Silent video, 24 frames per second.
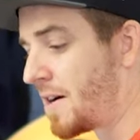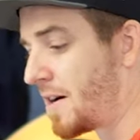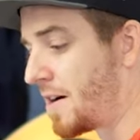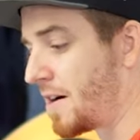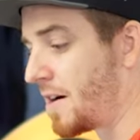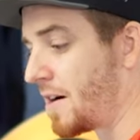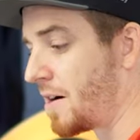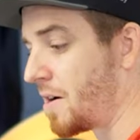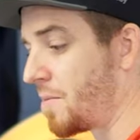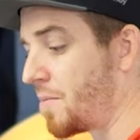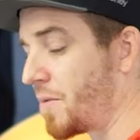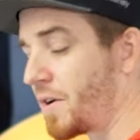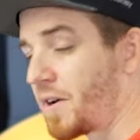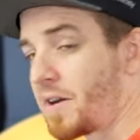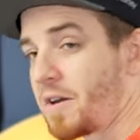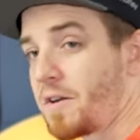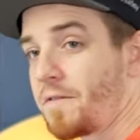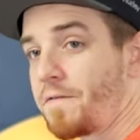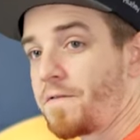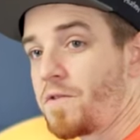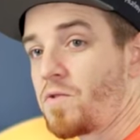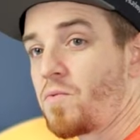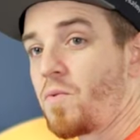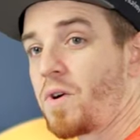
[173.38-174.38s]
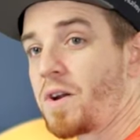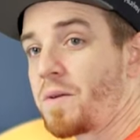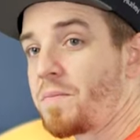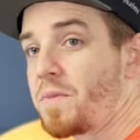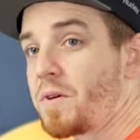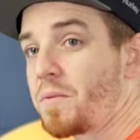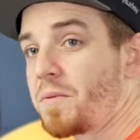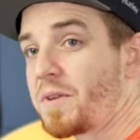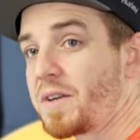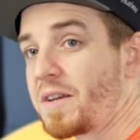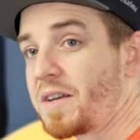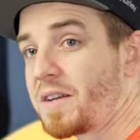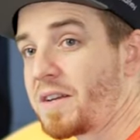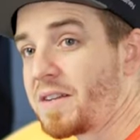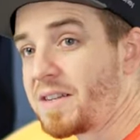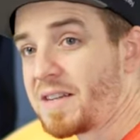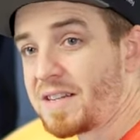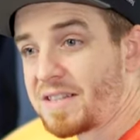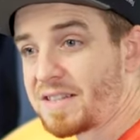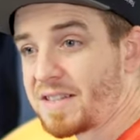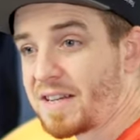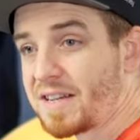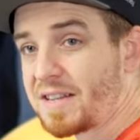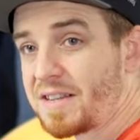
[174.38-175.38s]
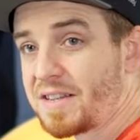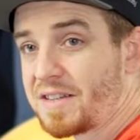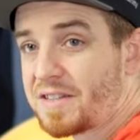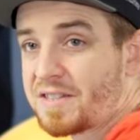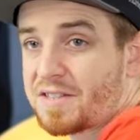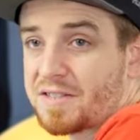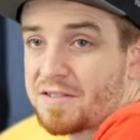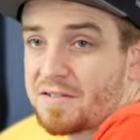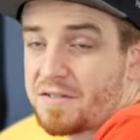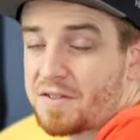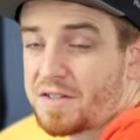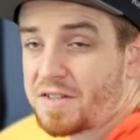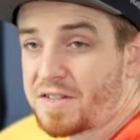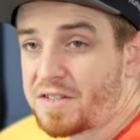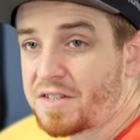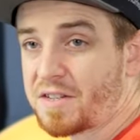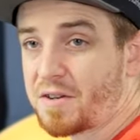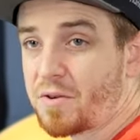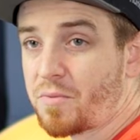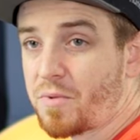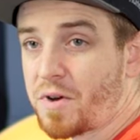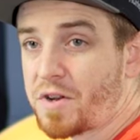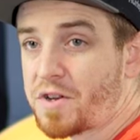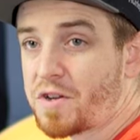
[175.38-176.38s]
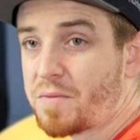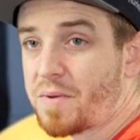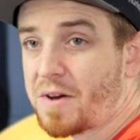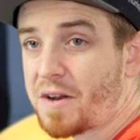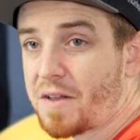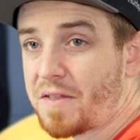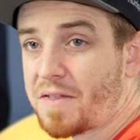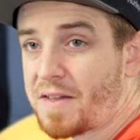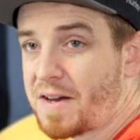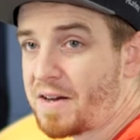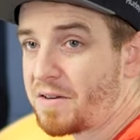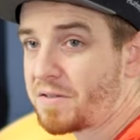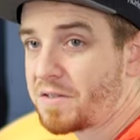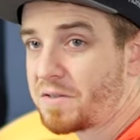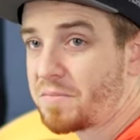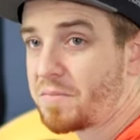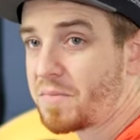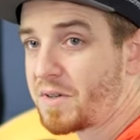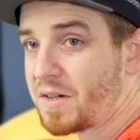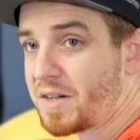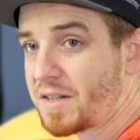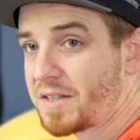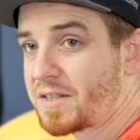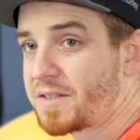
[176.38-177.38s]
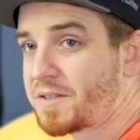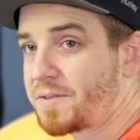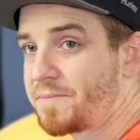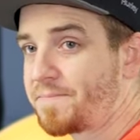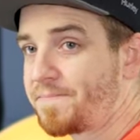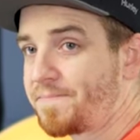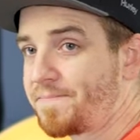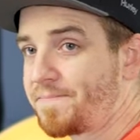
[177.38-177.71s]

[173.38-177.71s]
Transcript: But if you want to be able to get a desk like this, this is going to run you about $1,000.